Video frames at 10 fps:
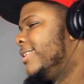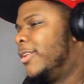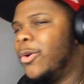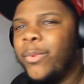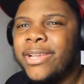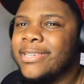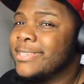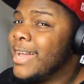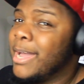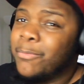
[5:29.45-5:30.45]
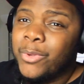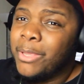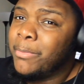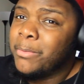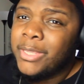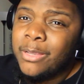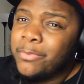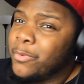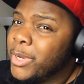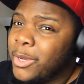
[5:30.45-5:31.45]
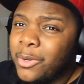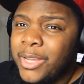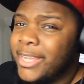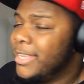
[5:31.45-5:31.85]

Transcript: Don't waste your time on them, Eminem, for real.